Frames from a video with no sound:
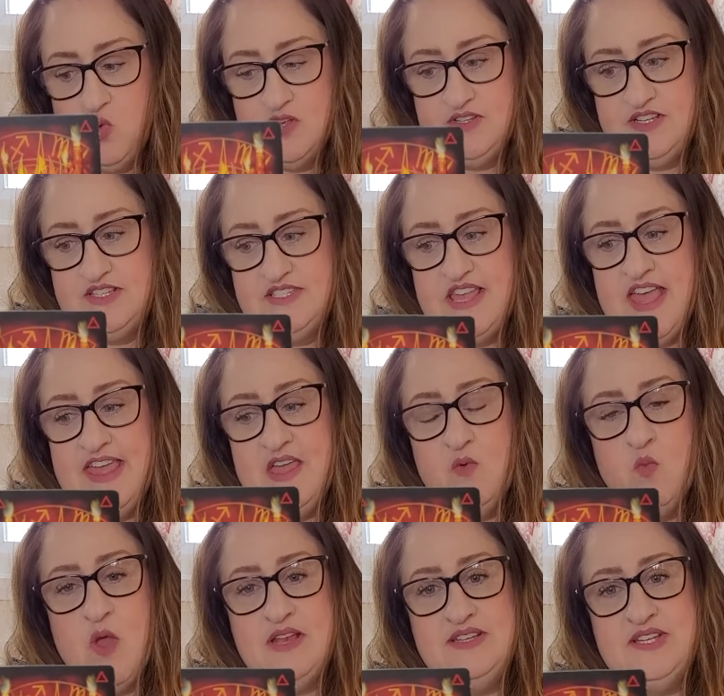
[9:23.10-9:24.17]
what to say
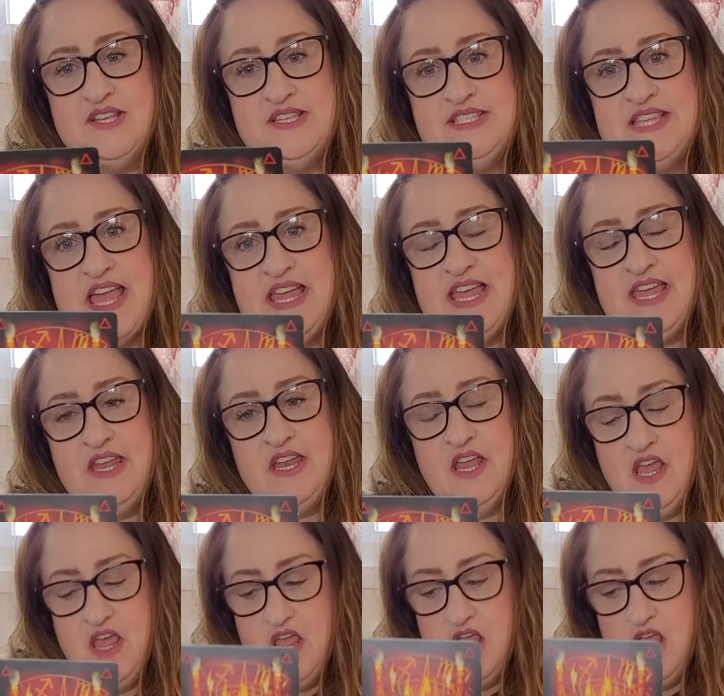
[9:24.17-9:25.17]
and when to say it.